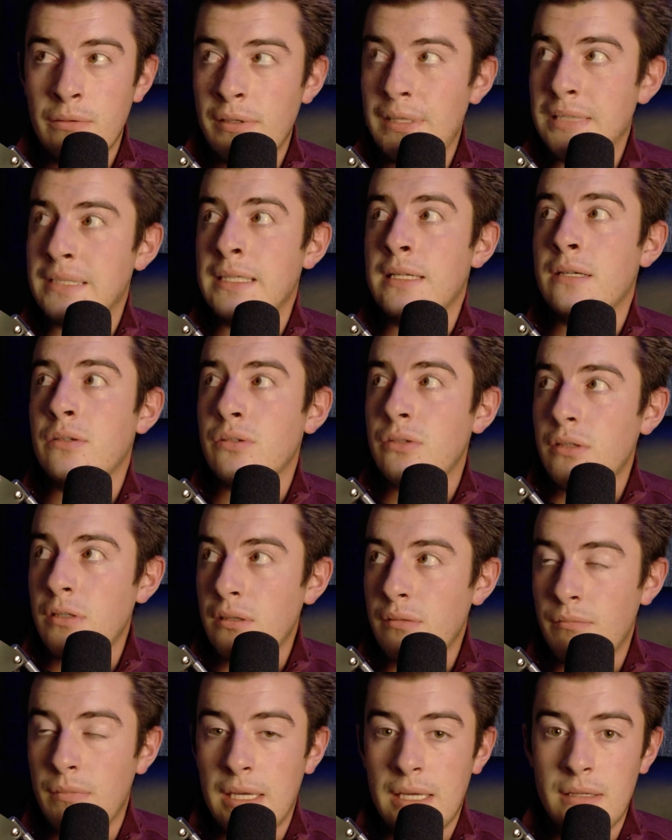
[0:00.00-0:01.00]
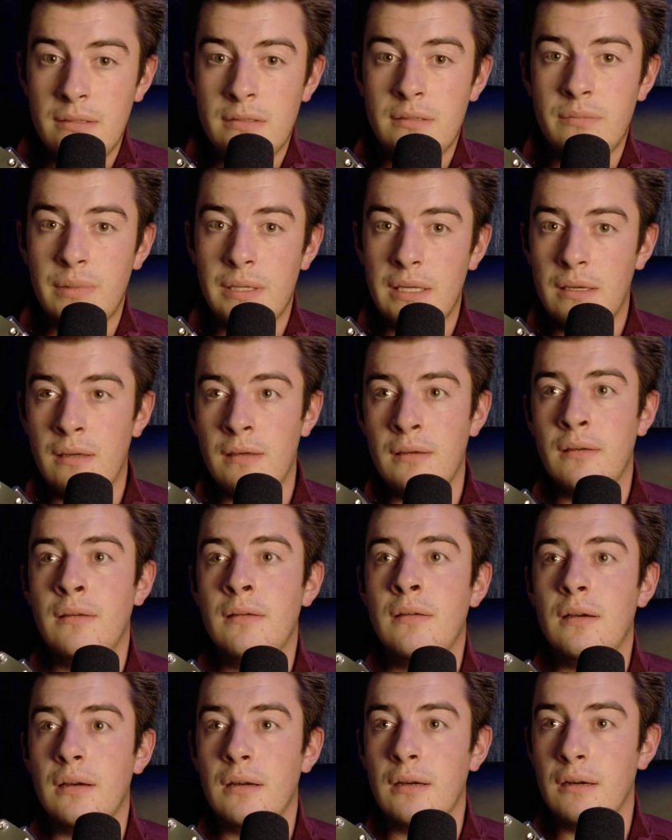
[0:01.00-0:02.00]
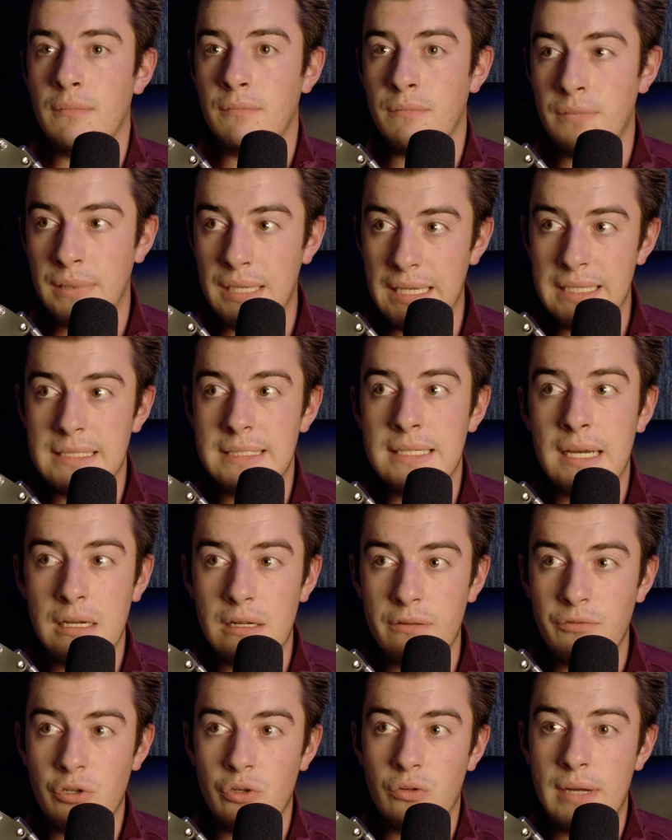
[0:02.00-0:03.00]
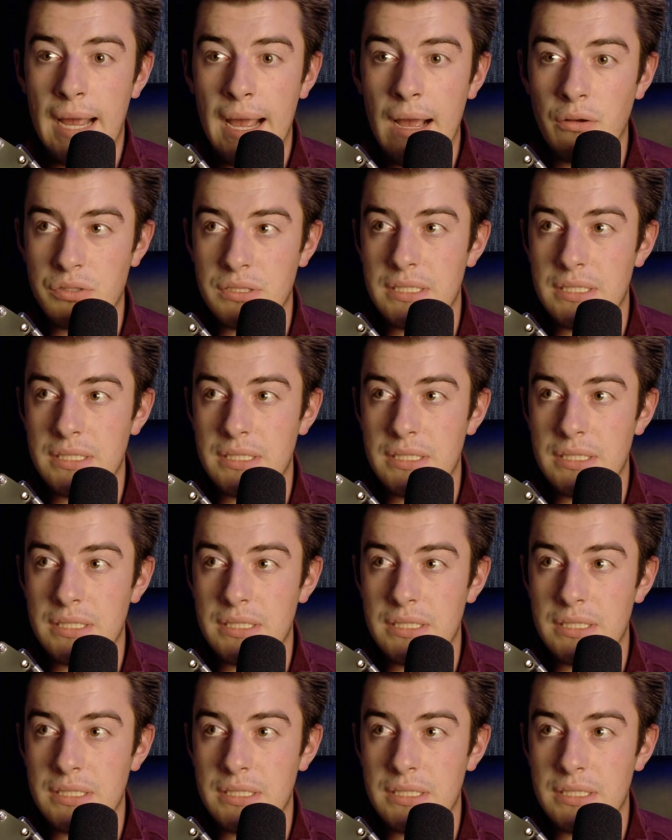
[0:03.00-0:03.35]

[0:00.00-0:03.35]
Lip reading: It's actually made to be inside of your house.